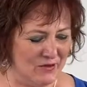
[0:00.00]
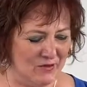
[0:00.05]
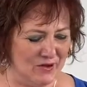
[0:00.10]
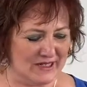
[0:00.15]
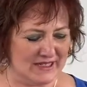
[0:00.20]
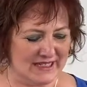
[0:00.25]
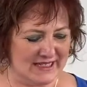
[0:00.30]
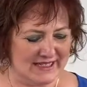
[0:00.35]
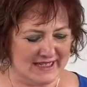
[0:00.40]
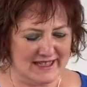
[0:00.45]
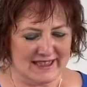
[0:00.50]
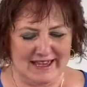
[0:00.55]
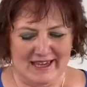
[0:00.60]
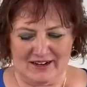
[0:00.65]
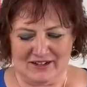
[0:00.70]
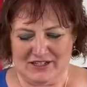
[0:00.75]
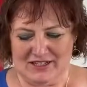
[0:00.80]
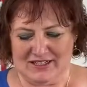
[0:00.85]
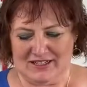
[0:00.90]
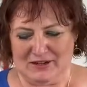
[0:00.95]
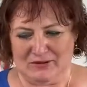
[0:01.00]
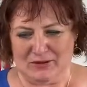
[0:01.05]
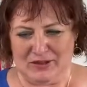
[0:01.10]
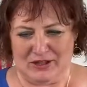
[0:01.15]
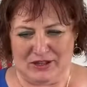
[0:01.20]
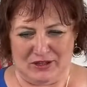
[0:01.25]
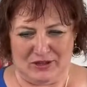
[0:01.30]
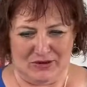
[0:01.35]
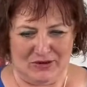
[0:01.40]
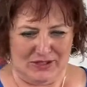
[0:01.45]
I wouldn't say they are stuck
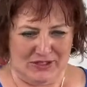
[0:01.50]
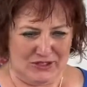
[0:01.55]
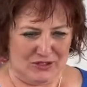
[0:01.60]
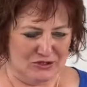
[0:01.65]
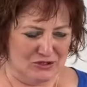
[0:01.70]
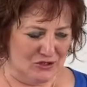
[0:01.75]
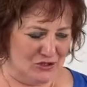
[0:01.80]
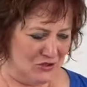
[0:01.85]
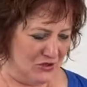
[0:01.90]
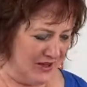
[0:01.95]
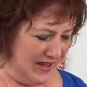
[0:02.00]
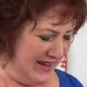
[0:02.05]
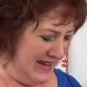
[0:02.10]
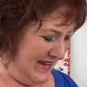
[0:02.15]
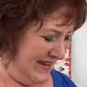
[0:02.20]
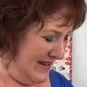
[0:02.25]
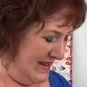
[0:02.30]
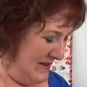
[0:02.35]
with you. It's a joy.